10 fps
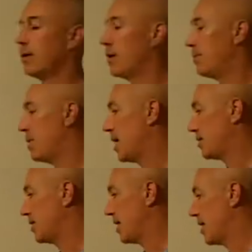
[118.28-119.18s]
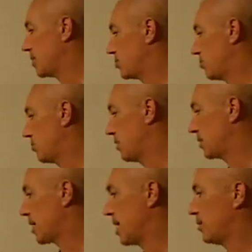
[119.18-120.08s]
pass that extra
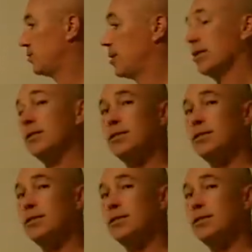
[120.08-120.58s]
risk on to us